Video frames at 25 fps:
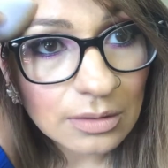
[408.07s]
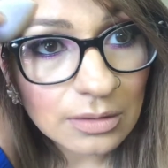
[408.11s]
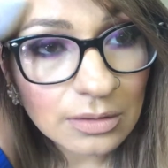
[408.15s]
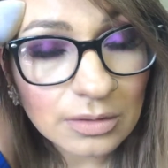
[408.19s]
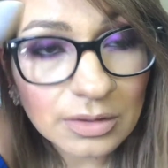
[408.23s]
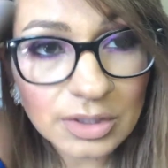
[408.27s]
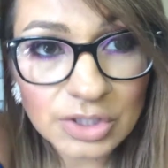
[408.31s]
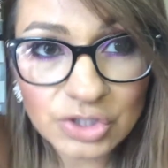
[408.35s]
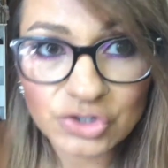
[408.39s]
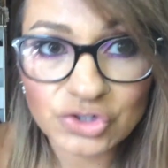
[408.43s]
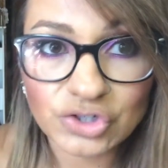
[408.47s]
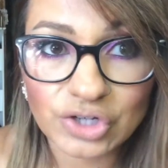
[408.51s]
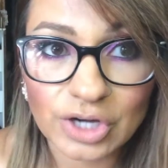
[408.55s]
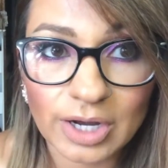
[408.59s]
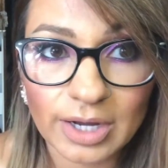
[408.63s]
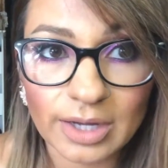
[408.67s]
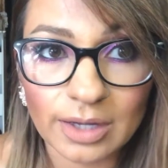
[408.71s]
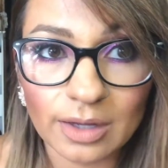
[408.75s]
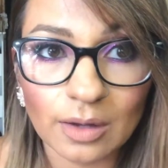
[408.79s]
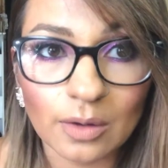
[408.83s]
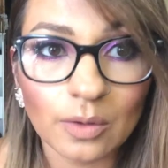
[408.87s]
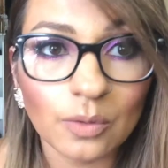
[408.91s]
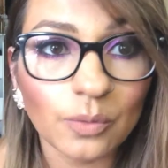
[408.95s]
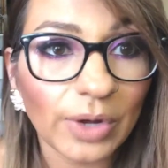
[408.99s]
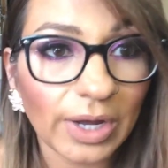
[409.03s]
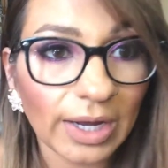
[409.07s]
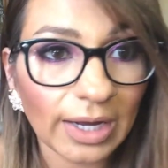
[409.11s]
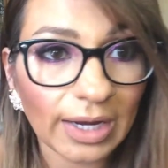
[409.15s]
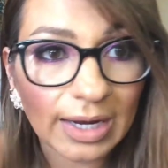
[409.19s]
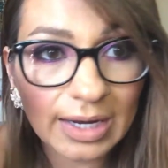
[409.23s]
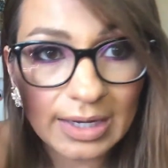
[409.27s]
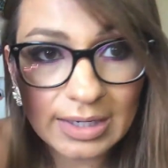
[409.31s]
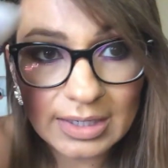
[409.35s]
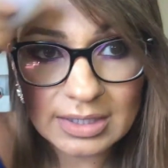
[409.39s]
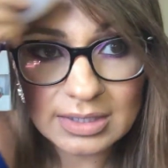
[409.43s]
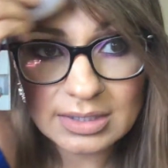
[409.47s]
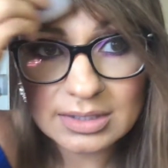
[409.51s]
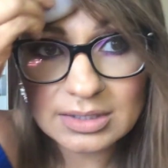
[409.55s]
the shine go away,
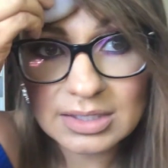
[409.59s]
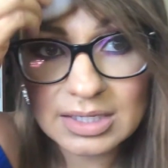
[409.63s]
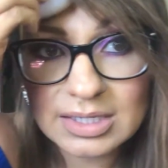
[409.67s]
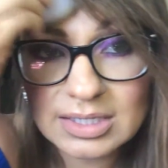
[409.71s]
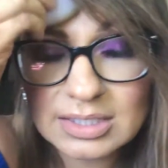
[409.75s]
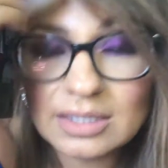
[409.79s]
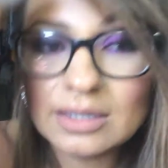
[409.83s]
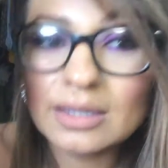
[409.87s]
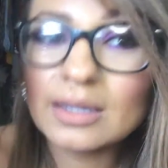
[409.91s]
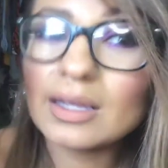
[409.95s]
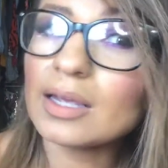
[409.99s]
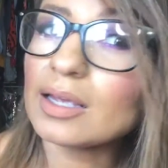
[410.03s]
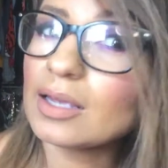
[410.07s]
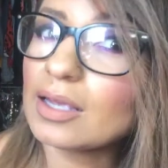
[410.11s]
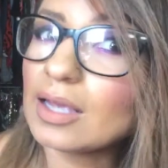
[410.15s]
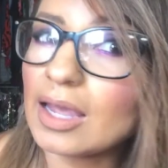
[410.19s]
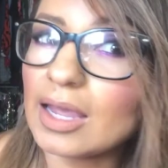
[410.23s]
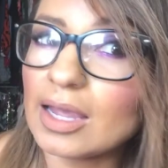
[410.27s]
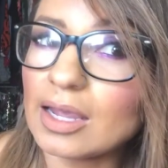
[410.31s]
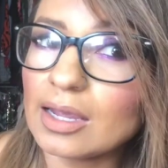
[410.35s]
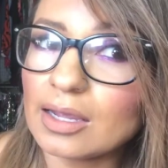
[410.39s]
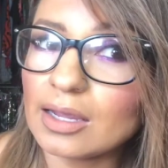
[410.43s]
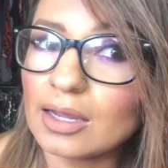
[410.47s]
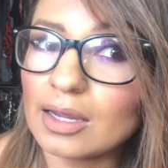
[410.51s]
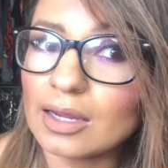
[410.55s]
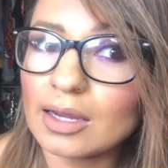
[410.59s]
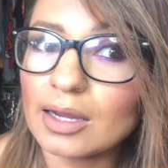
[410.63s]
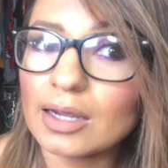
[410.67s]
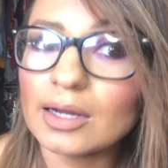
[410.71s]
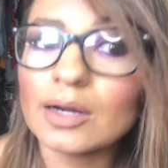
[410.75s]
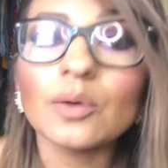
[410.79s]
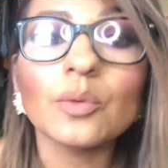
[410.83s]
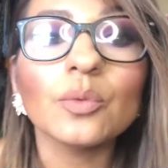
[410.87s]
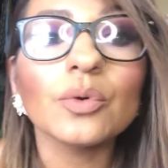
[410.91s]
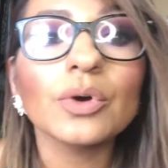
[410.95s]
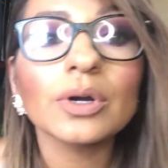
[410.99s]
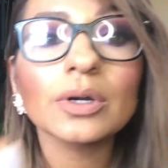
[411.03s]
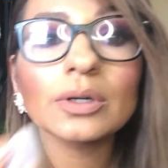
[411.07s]
and it doesn't get cakey, and it
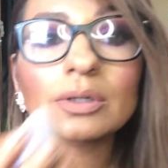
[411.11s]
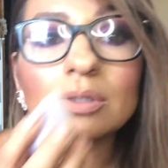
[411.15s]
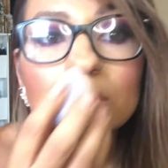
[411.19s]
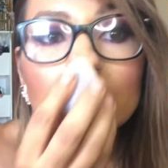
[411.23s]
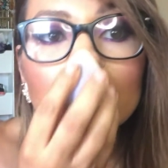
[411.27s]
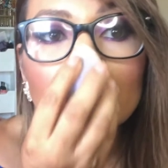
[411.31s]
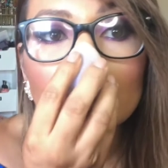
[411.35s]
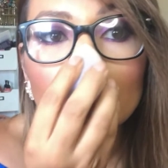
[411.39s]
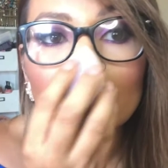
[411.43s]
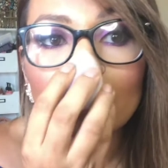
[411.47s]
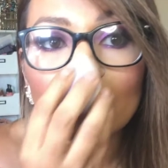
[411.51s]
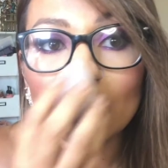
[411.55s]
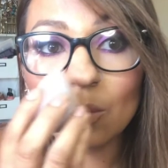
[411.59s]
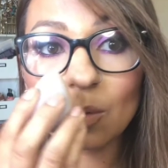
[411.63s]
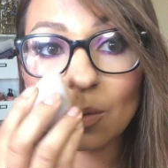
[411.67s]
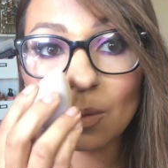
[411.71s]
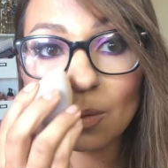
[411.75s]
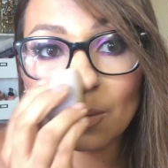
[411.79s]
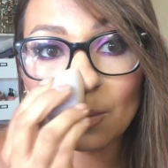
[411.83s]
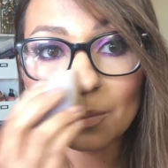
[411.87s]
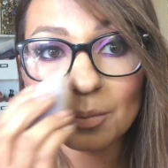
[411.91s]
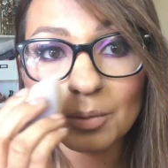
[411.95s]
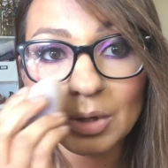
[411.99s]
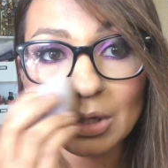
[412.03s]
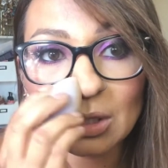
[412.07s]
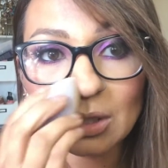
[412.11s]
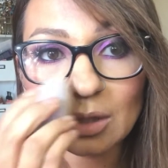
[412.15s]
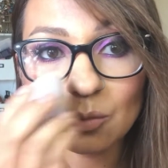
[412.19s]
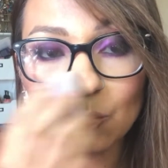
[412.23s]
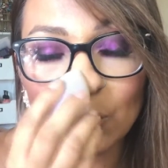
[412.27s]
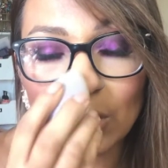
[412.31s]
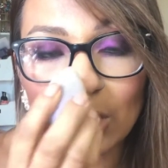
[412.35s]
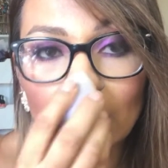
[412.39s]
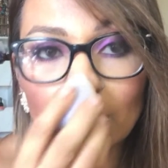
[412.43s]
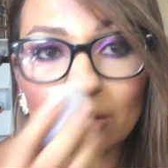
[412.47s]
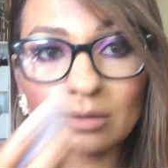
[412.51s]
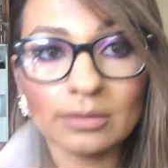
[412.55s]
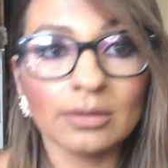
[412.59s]
works really
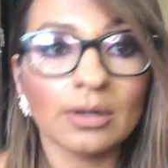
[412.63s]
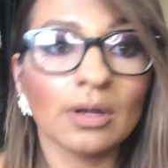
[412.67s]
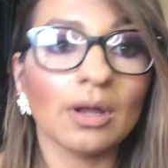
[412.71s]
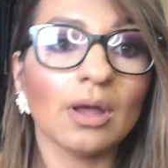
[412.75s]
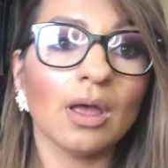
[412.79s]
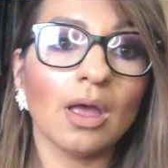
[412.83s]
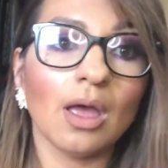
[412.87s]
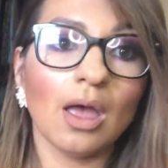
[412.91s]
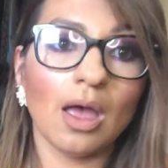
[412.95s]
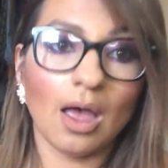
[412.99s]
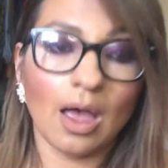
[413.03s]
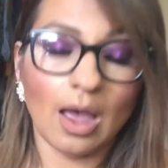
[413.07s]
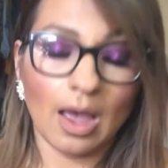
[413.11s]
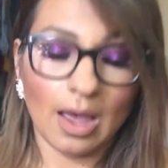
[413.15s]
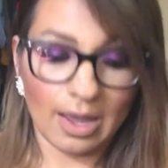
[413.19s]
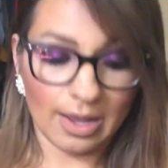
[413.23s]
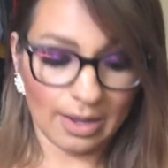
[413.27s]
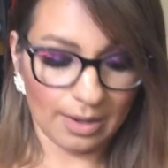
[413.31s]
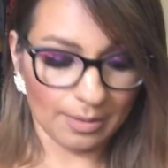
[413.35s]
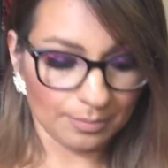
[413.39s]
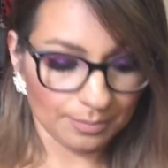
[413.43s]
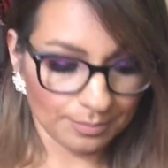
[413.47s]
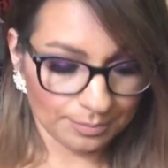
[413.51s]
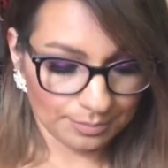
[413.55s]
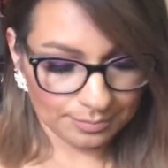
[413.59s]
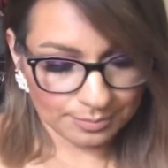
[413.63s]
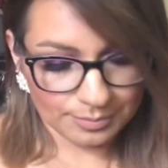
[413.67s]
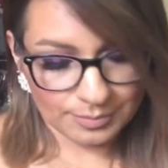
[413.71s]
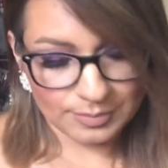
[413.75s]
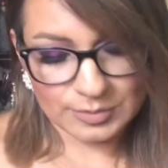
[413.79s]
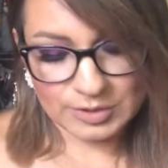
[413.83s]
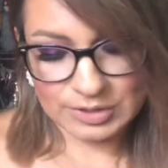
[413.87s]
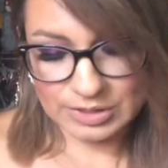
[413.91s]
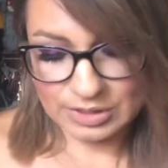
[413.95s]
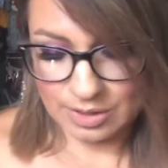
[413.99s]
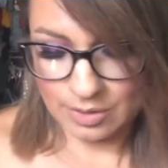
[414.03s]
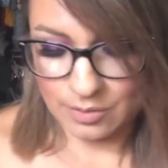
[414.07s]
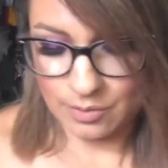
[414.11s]
well.
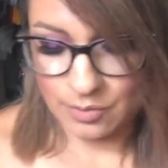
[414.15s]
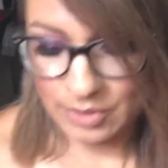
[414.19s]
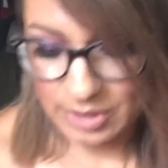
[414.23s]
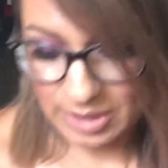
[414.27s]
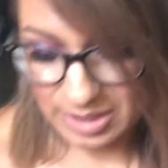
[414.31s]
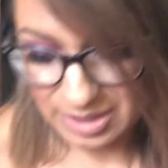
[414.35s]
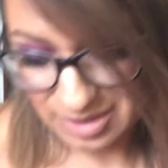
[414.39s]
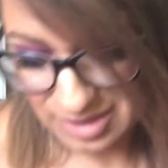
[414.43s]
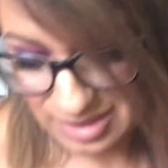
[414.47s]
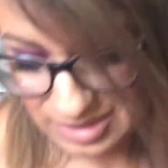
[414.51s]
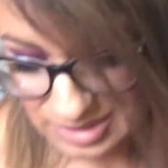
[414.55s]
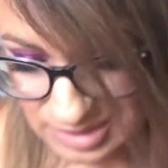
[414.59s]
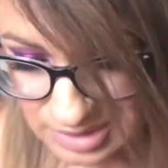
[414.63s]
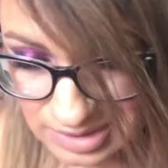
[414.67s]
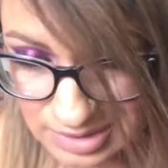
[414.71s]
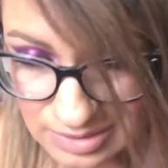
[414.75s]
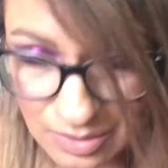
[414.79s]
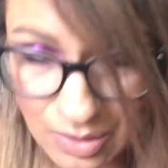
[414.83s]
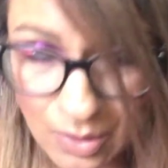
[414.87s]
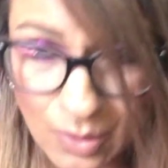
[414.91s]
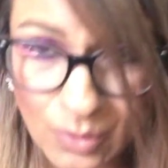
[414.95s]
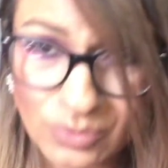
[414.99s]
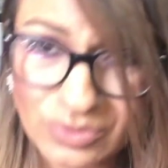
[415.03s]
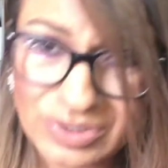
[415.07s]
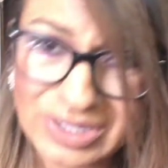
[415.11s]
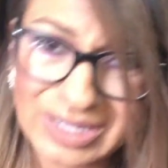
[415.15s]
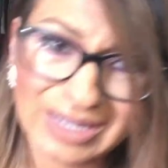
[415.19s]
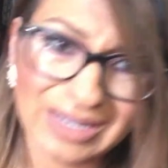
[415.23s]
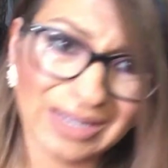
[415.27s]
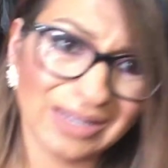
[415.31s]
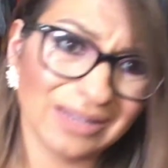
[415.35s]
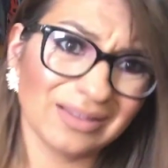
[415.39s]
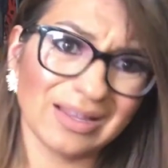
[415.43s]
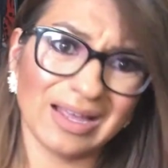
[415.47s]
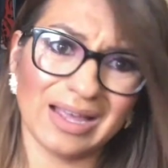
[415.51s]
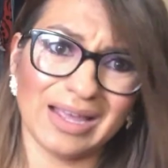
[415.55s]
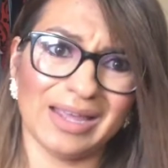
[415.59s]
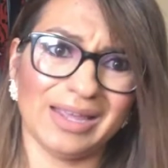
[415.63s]
So this is only
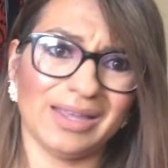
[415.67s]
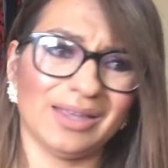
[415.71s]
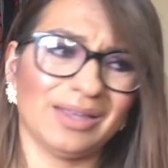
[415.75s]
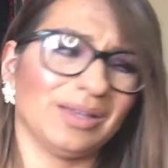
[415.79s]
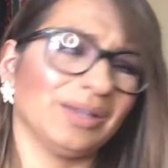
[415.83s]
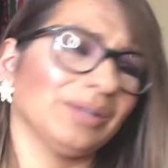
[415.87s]
like,